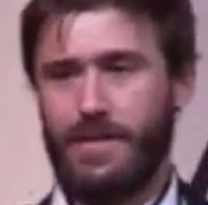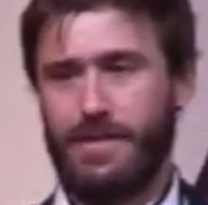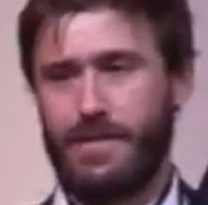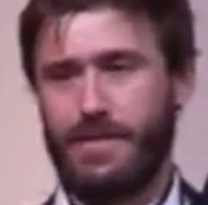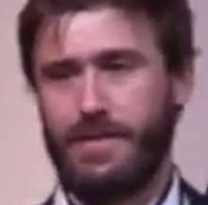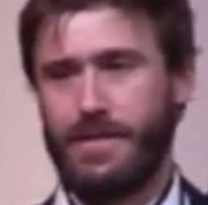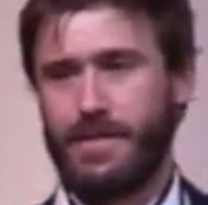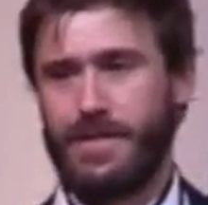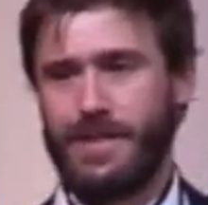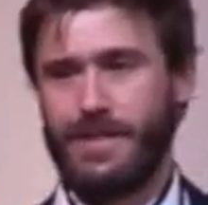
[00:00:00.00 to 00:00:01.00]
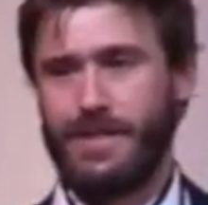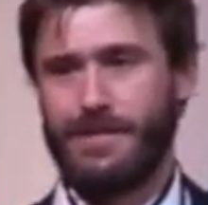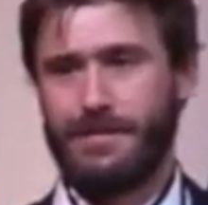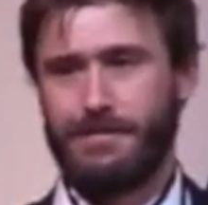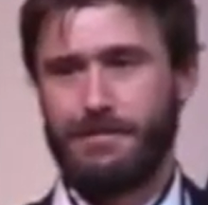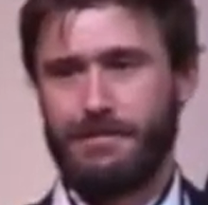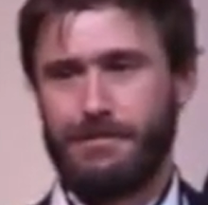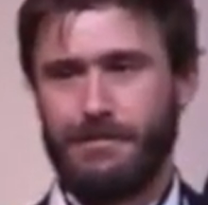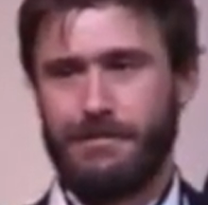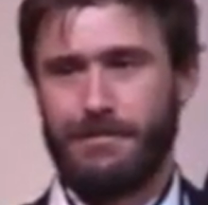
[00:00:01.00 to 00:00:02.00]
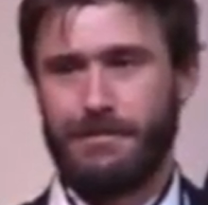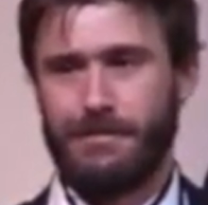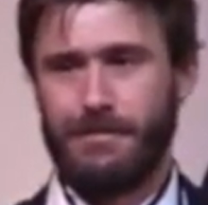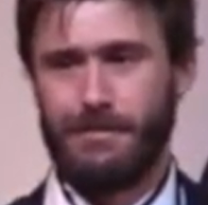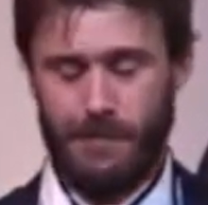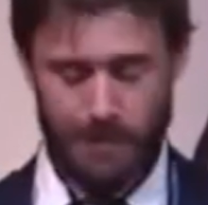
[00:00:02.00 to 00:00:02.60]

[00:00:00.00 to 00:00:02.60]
(silence)